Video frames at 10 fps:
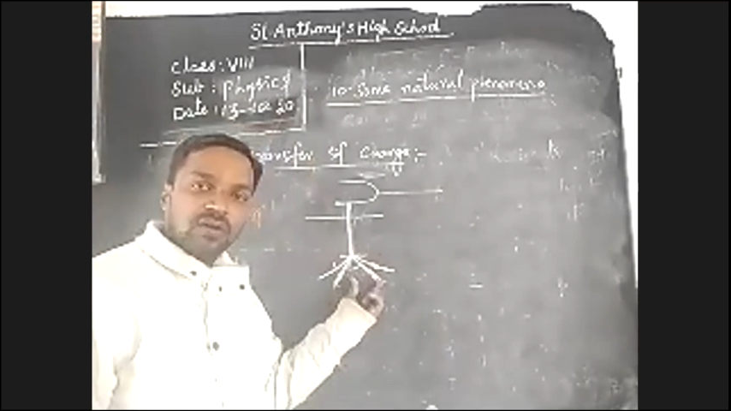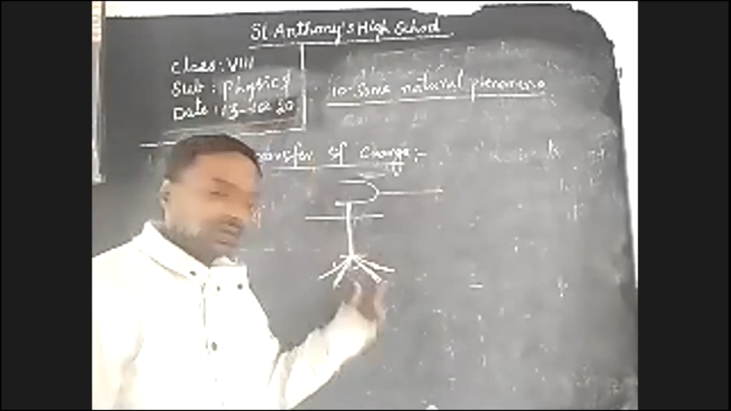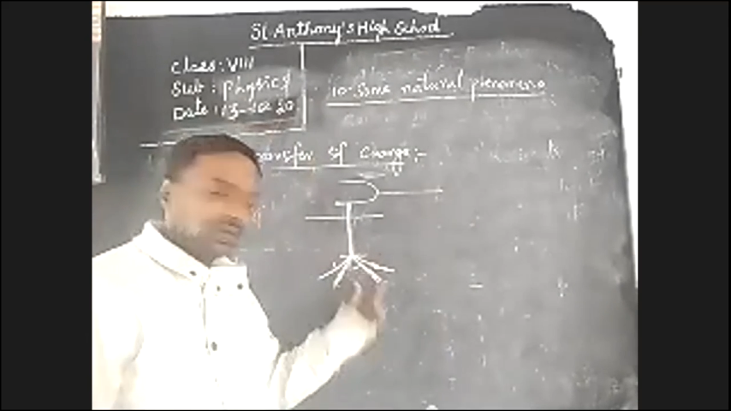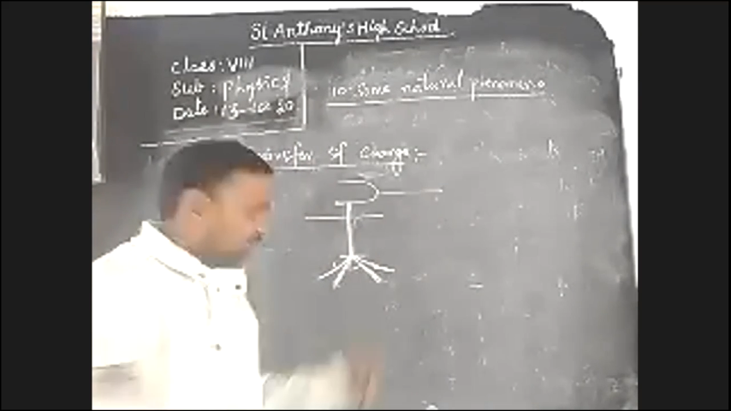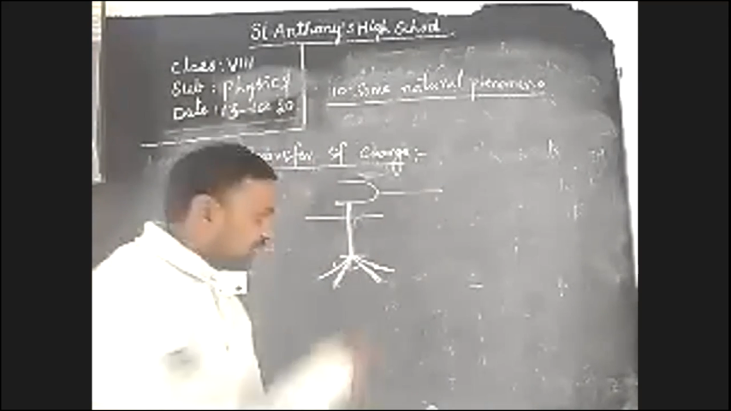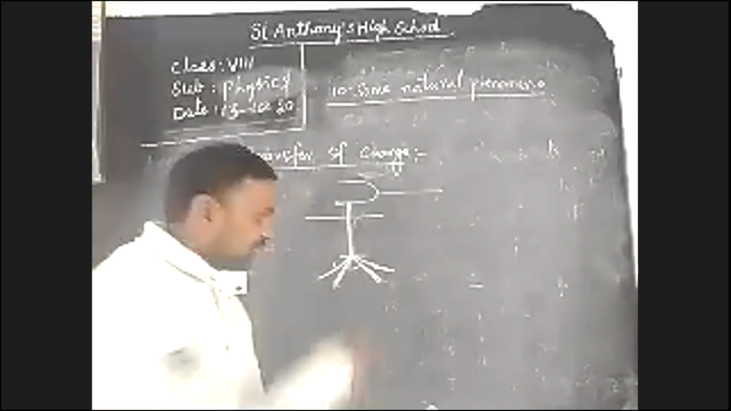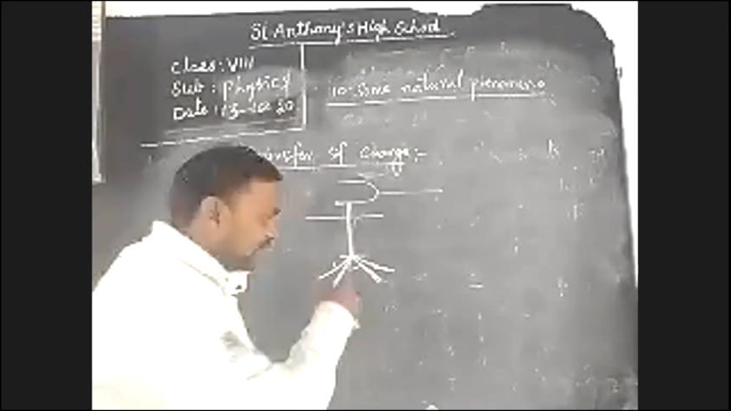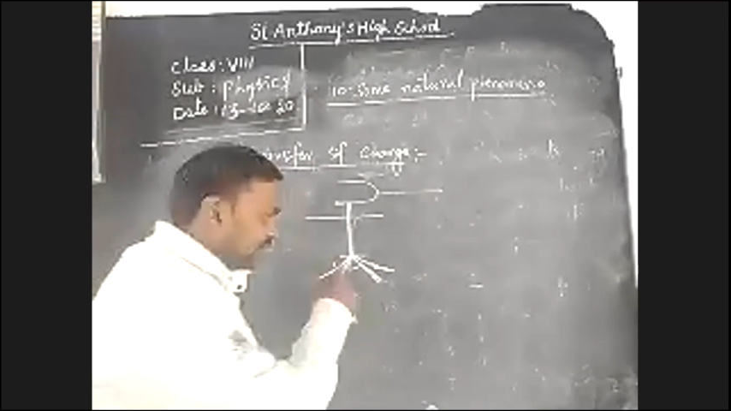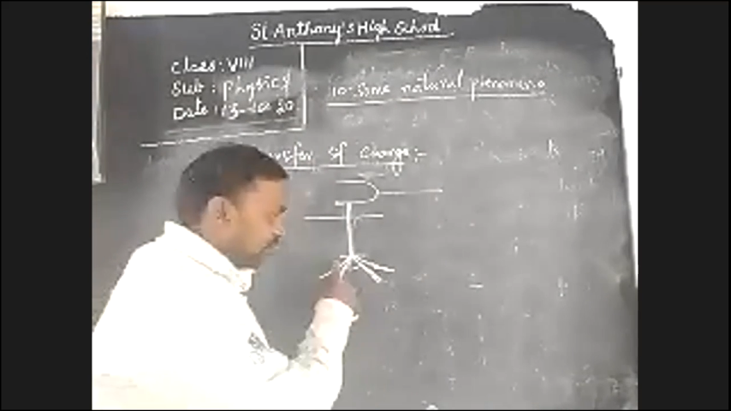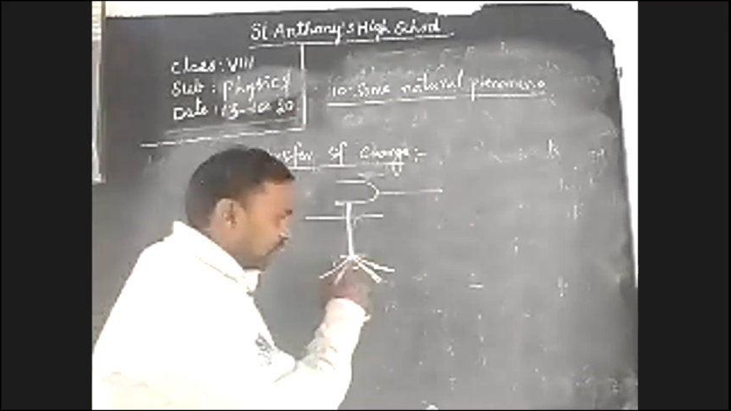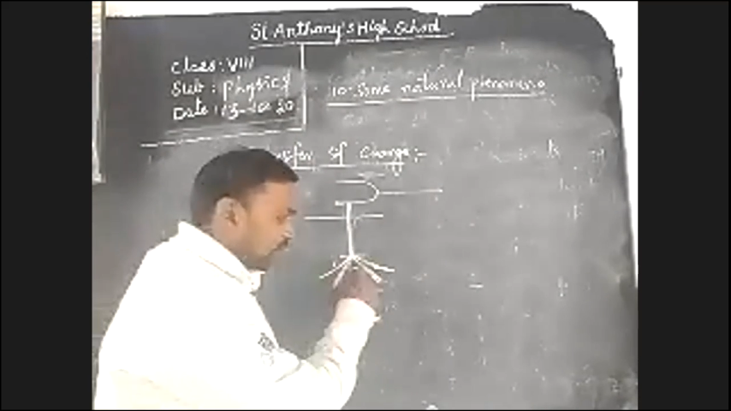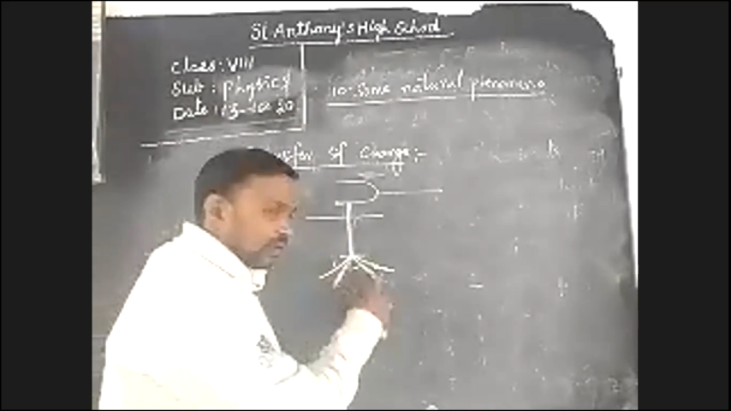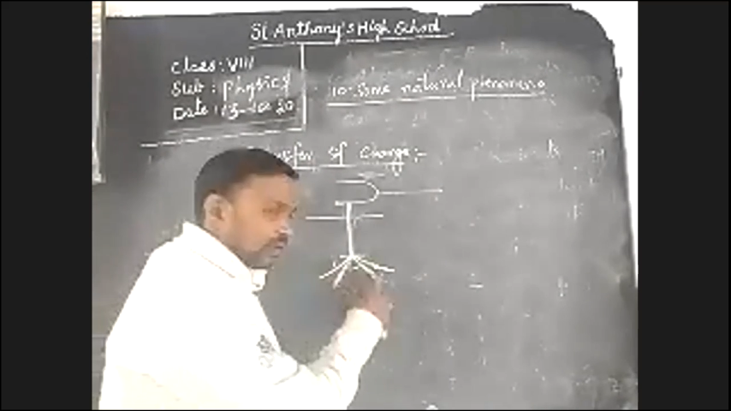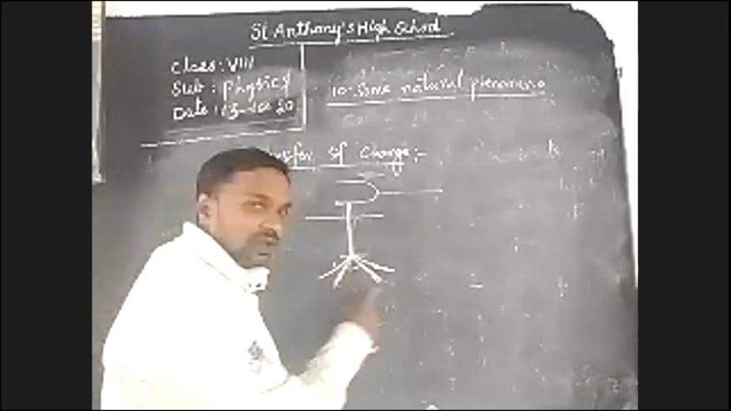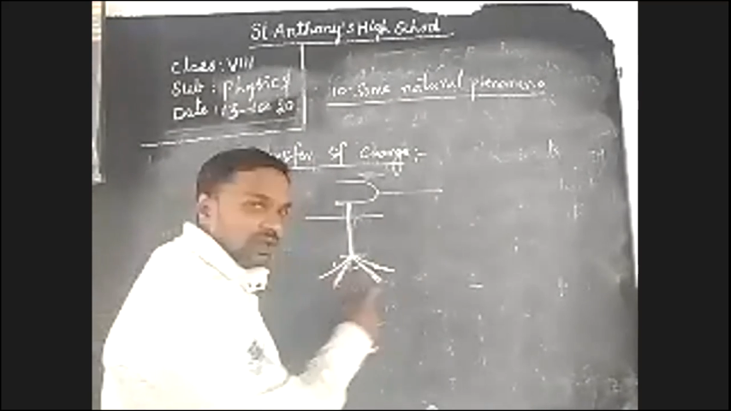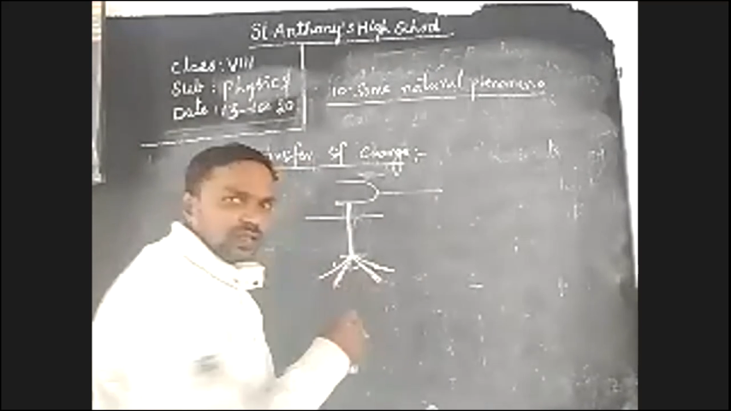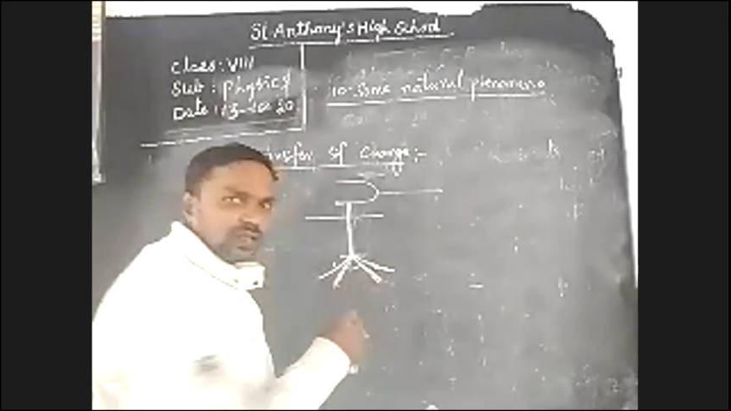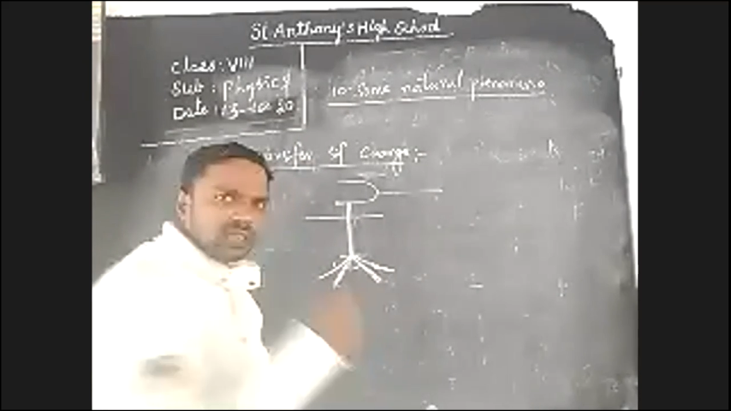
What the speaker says: this leaf down thin.